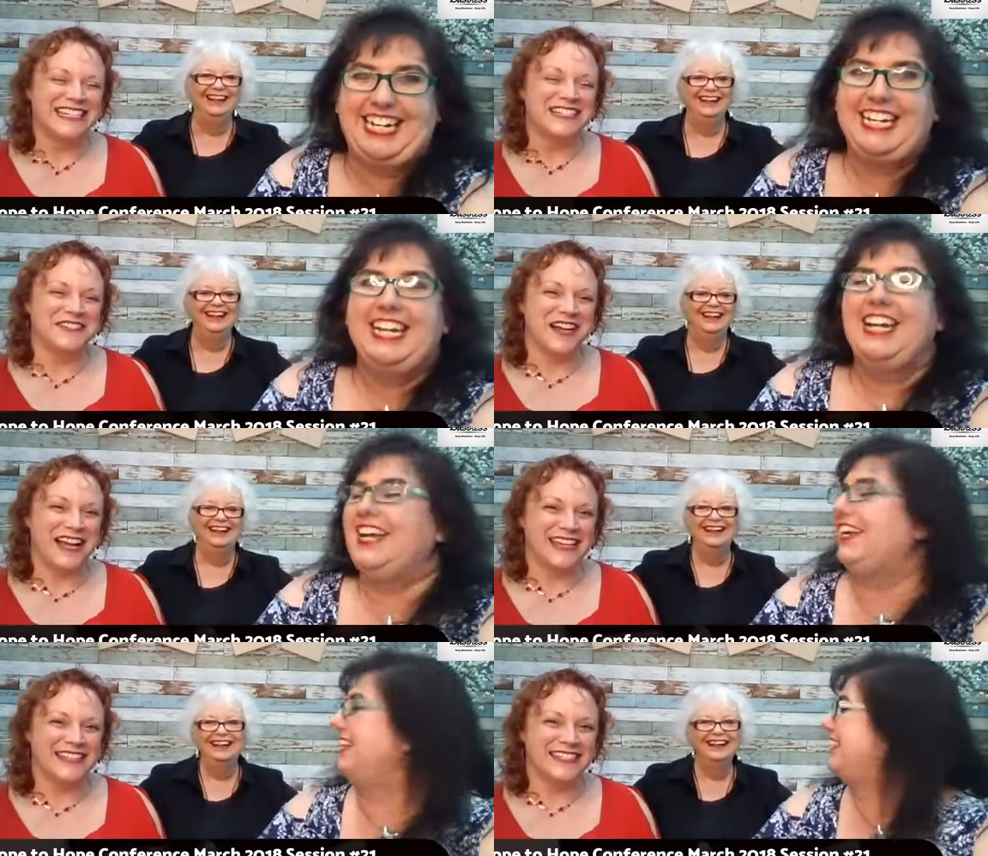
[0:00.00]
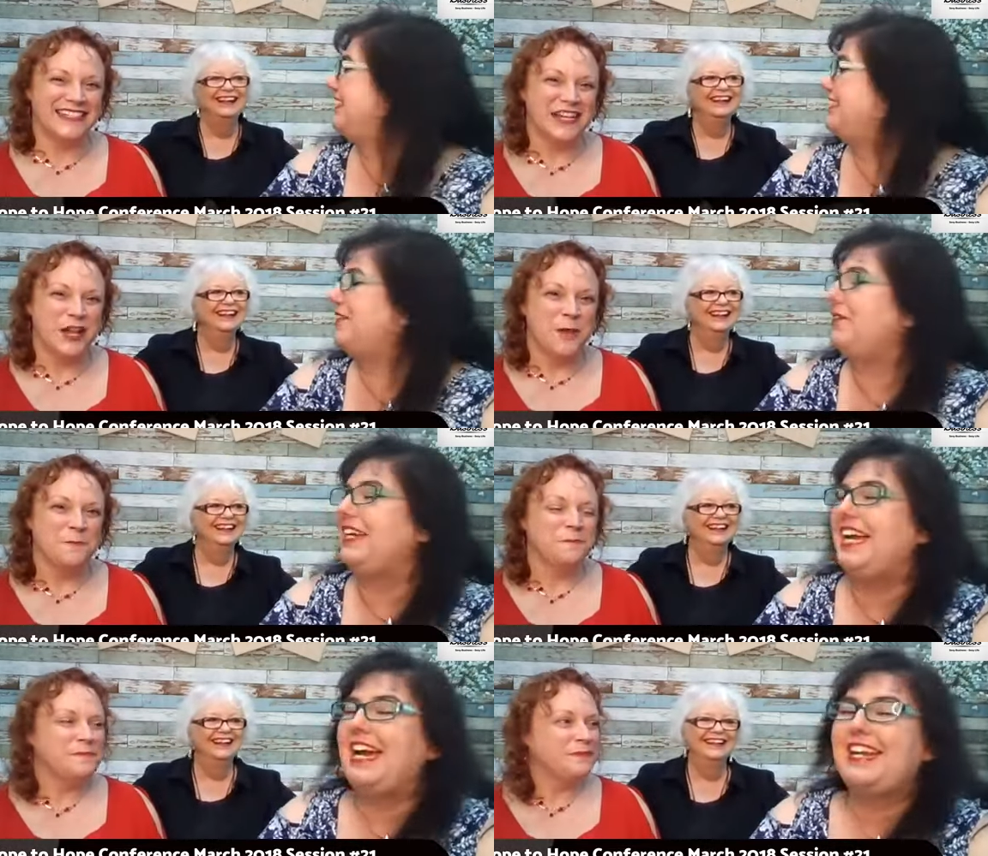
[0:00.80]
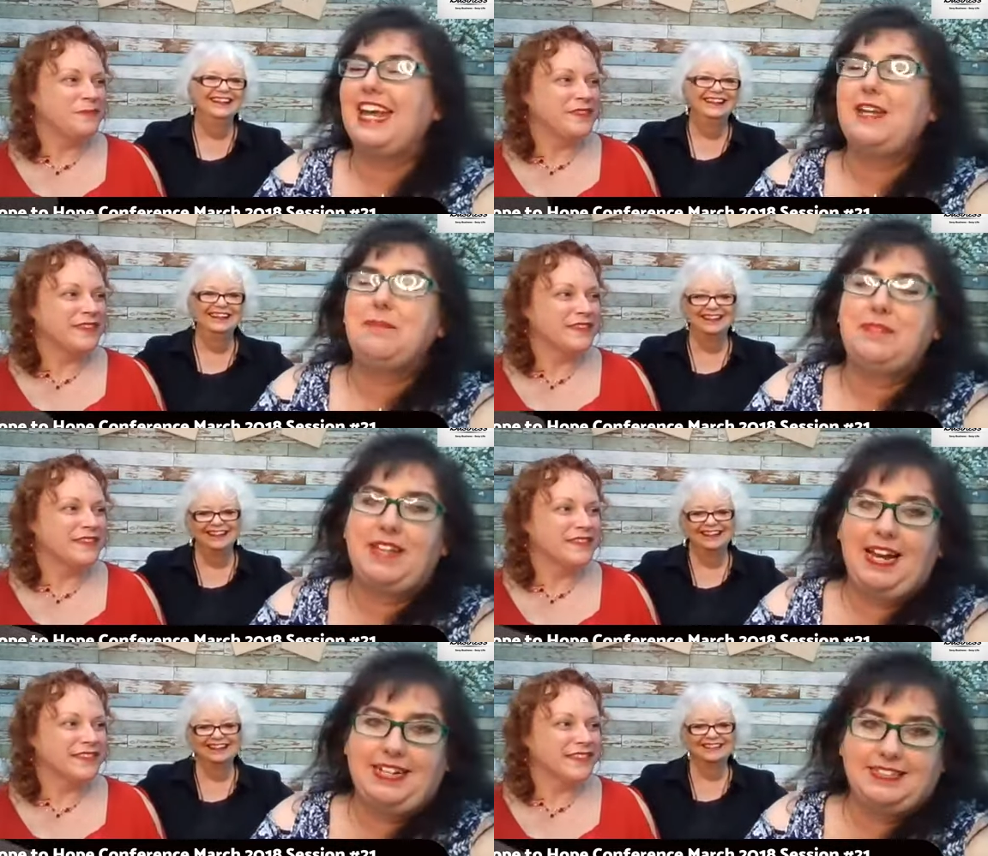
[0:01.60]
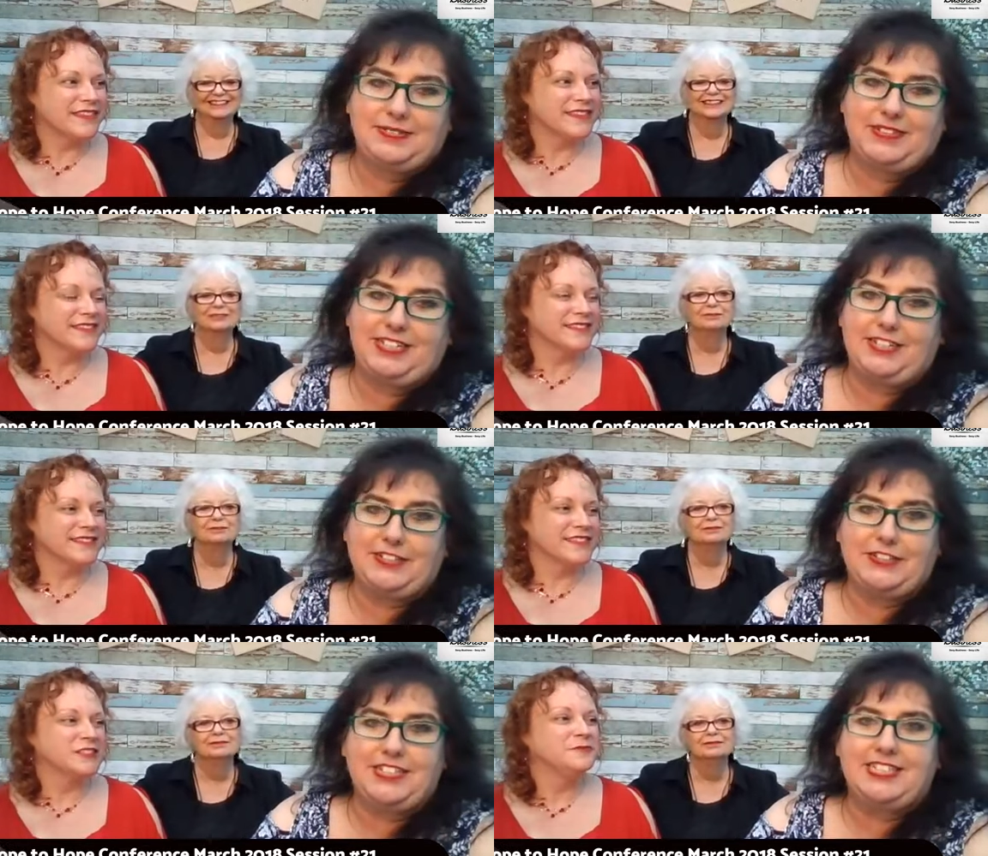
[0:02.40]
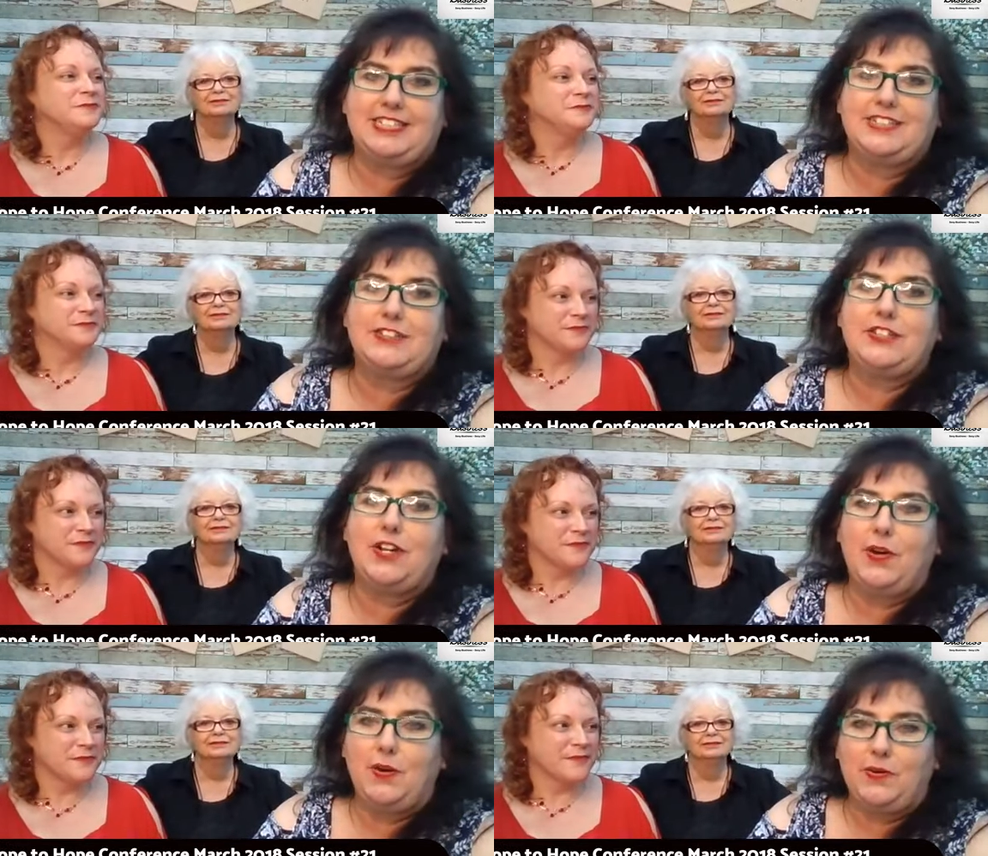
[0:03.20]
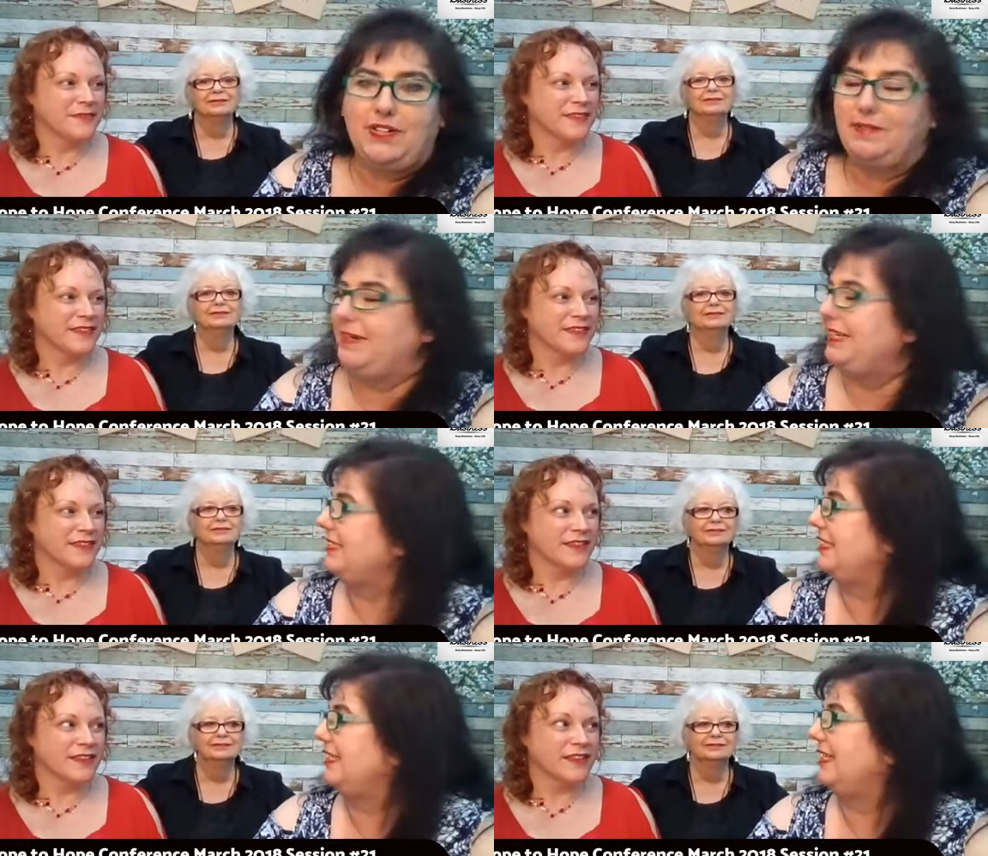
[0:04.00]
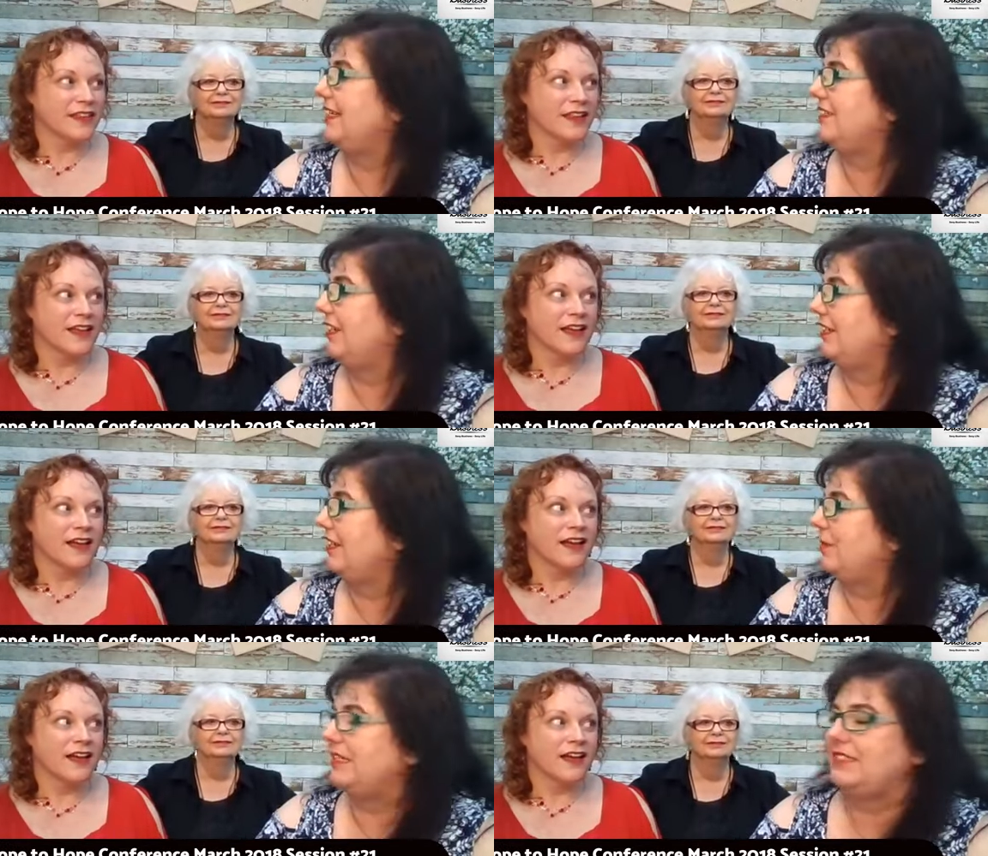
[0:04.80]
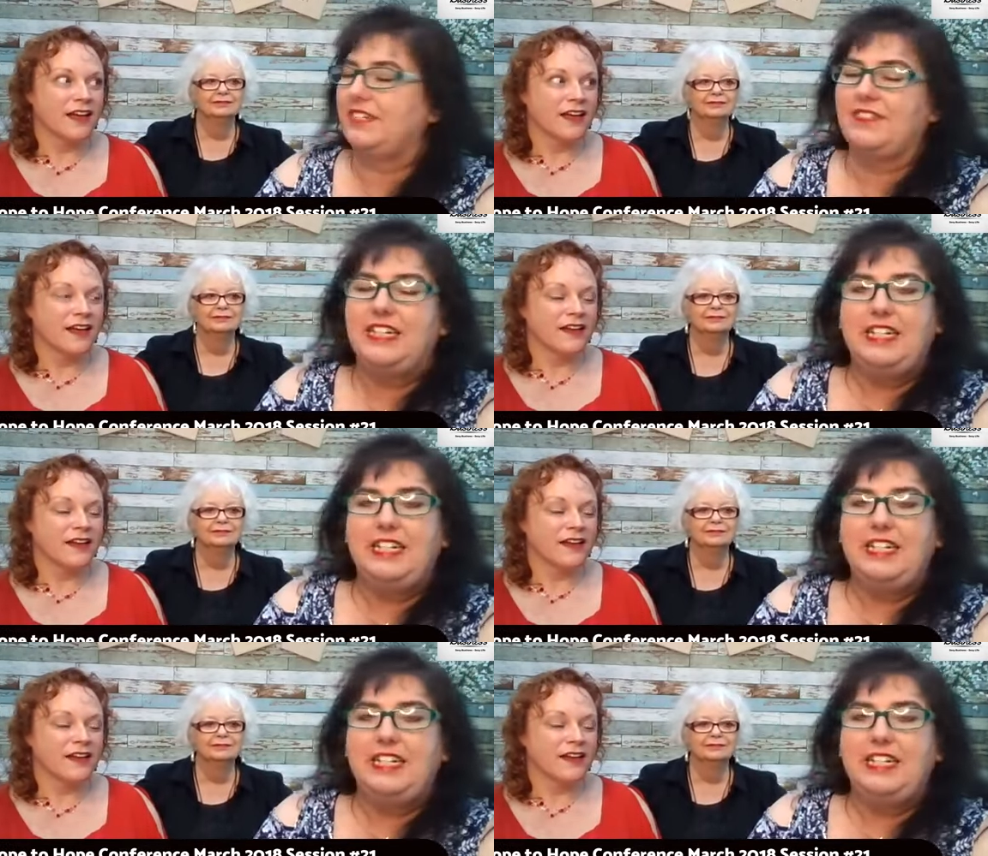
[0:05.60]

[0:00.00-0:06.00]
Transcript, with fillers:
Speaker 1: so we had a blast with her. She did so amazing at talking about stuff.